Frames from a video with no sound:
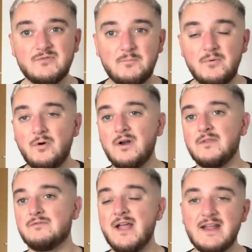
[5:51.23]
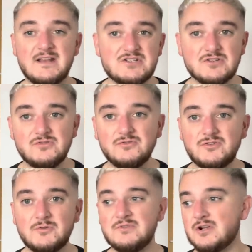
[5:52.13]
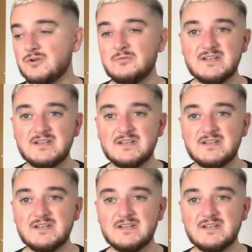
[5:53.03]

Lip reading: football and the recognition goes up and the global